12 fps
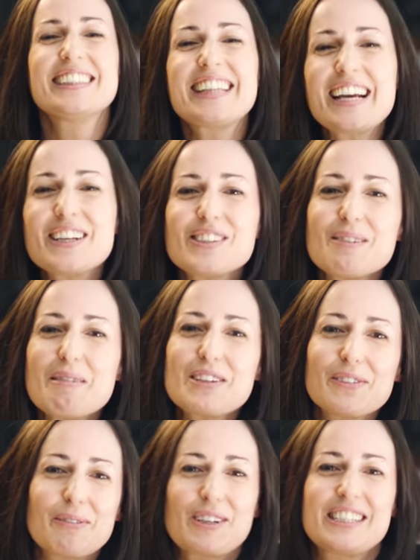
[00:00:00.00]
Thank you so
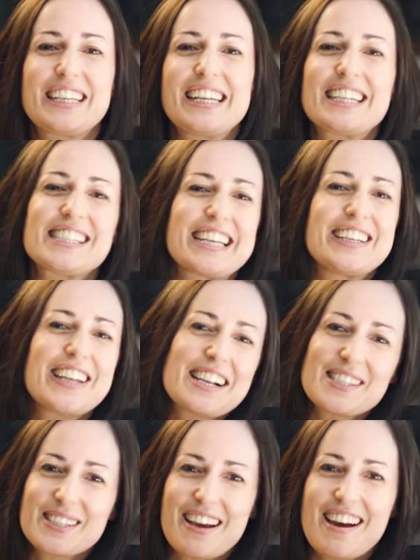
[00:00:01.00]
much for watching. See you
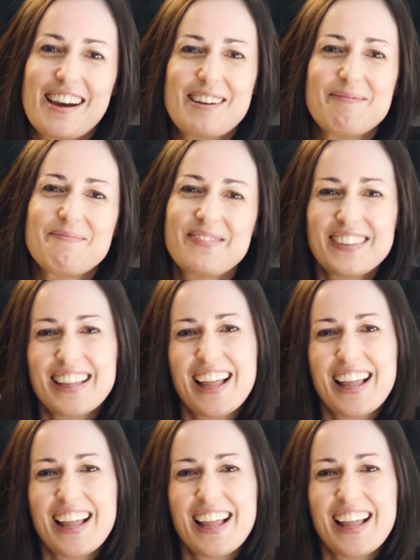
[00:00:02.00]
next time.